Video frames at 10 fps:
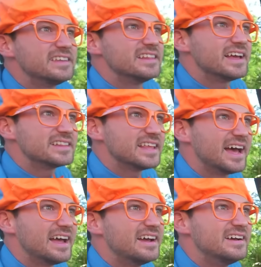You like
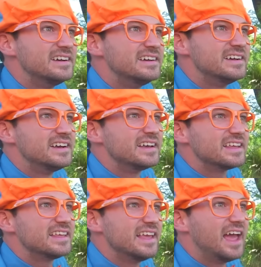that?
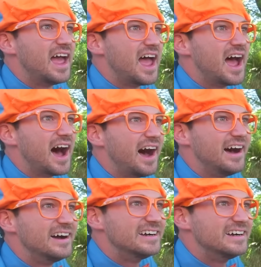Yeah.